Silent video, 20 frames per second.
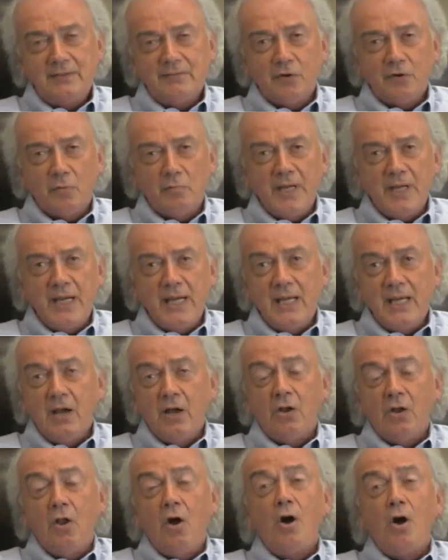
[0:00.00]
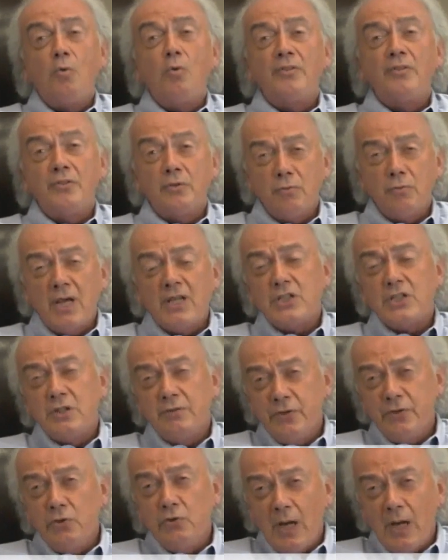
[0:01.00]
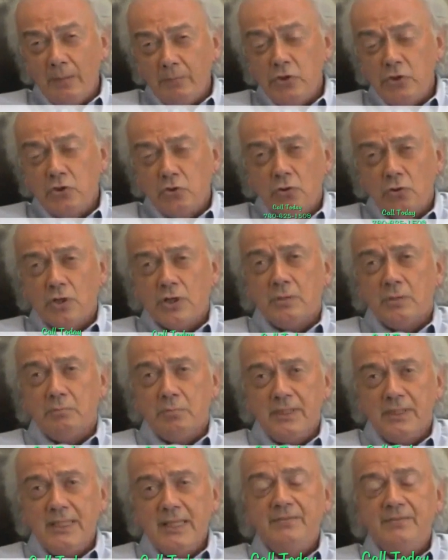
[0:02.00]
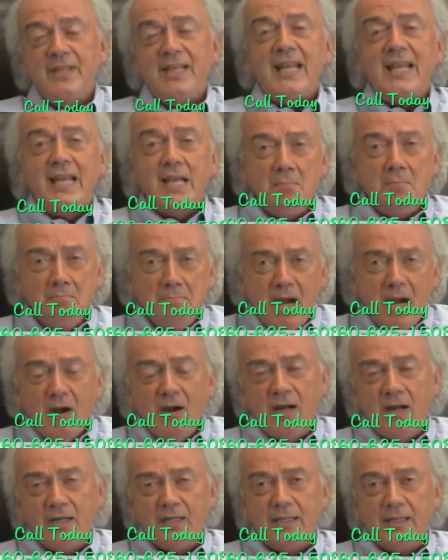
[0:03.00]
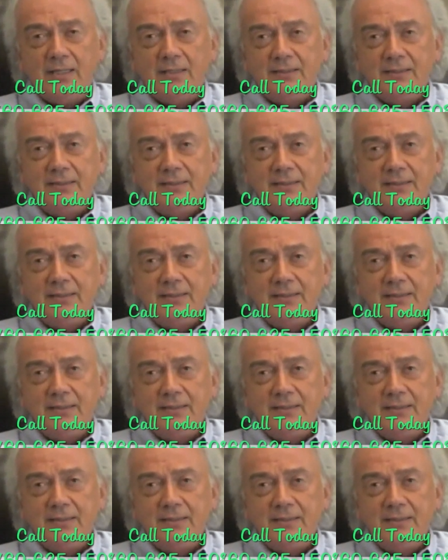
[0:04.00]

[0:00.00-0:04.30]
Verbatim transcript: for me, along with the rest of you, I'm sure, to believe that in America,